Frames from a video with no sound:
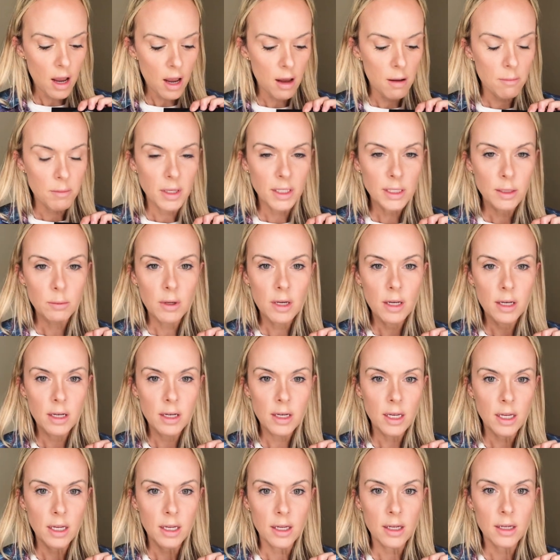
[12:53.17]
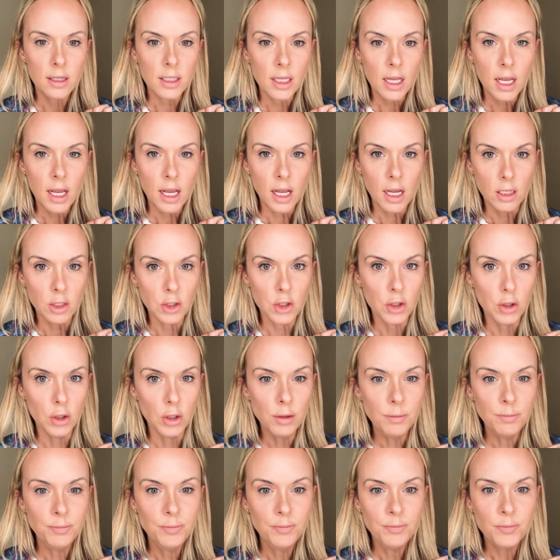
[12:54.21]
This one is
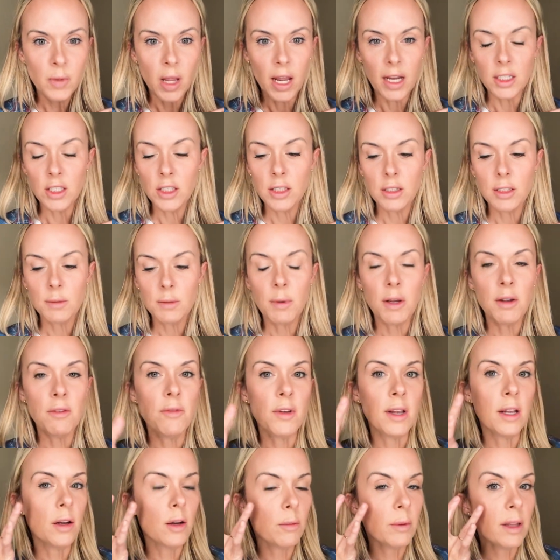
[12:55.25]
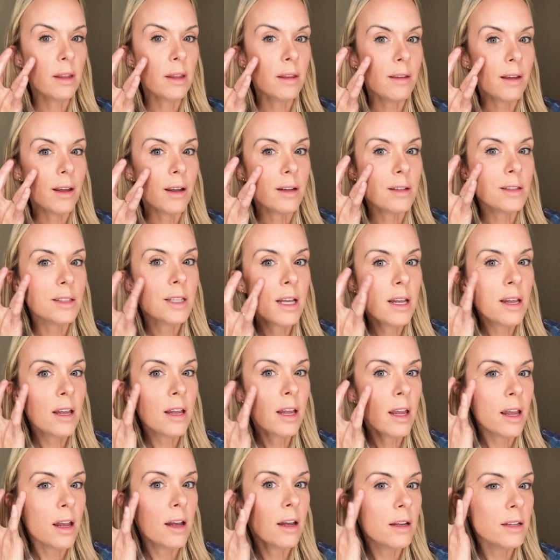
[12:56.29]
Angel. I just use my finger with these,
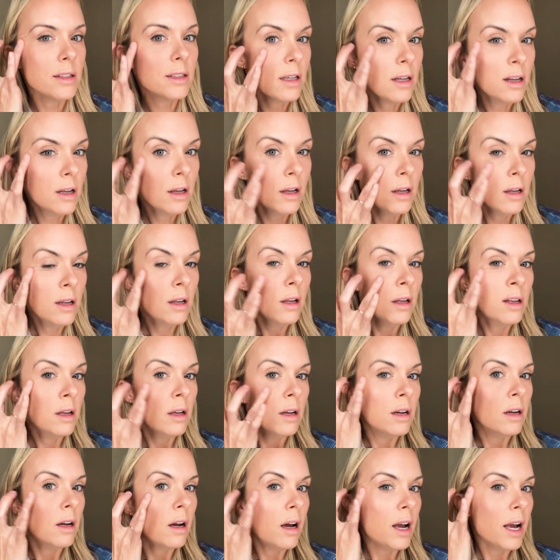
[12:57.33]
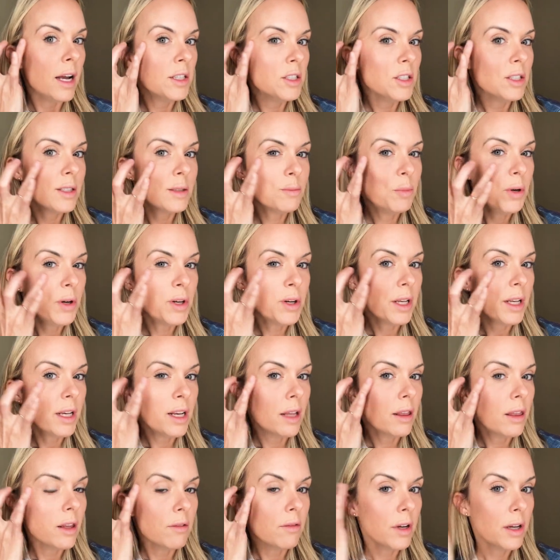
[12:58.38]
and I just put it
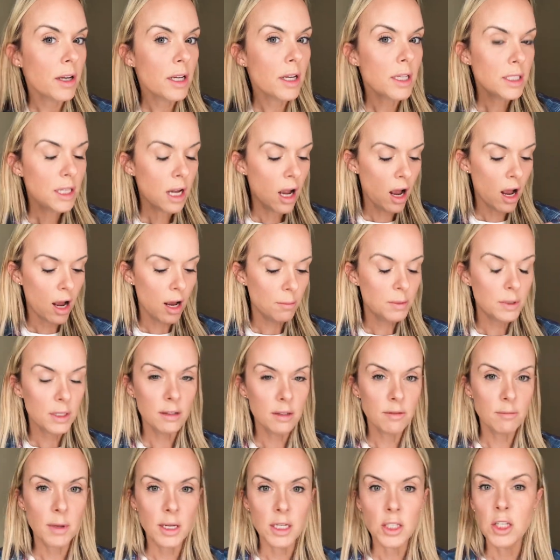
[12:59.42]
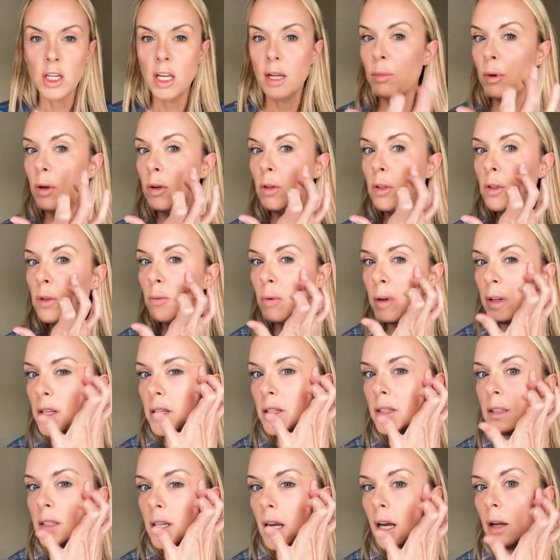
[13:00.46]
at the very tops of my cheekbones where the
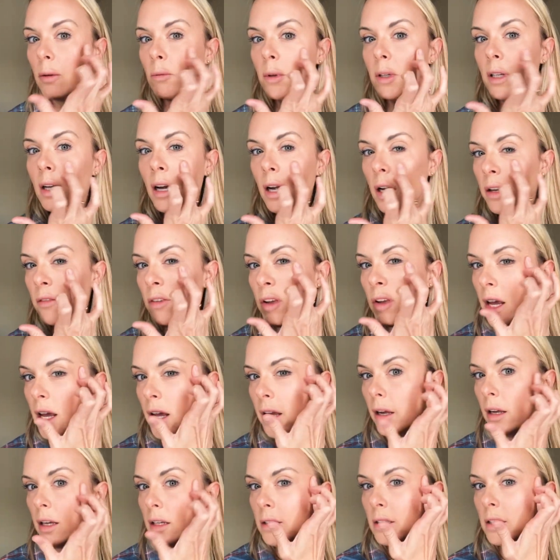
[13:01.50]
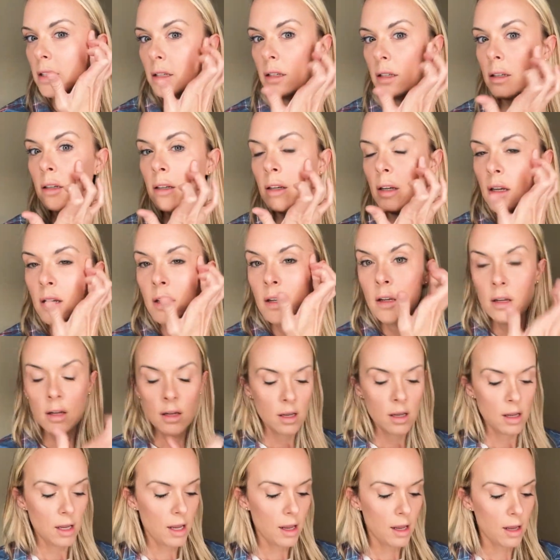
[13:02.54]
sun would kind of hit,
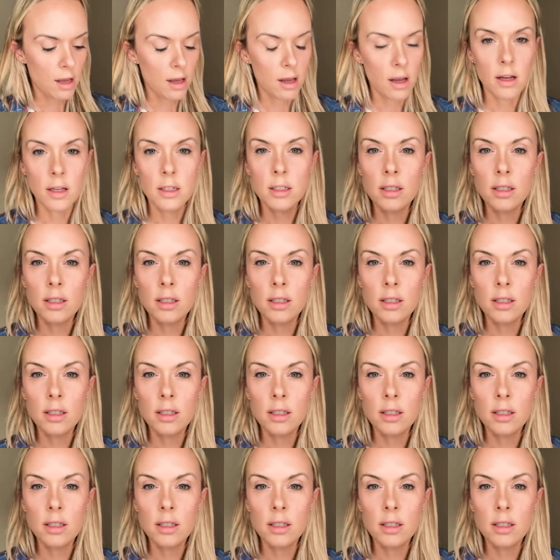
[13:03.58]
and